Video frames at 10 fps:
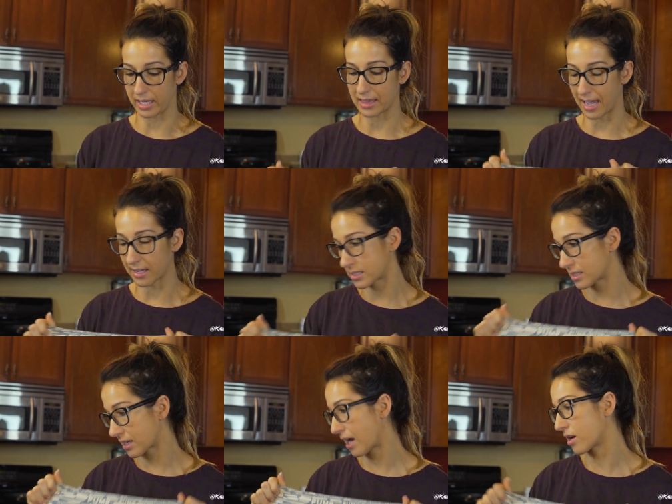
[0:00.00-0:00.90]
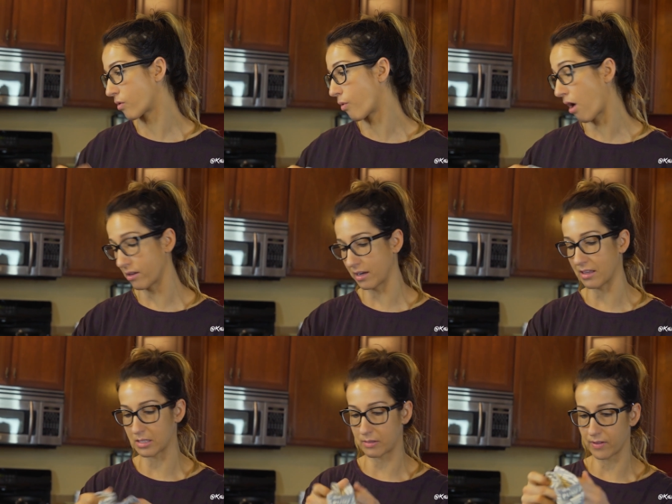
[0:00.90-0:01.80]
Like that's the kind of quality
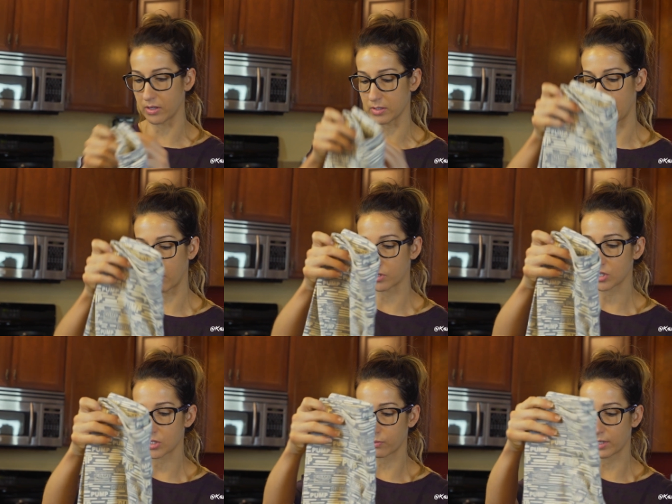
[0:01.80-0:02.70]
this feels like, which is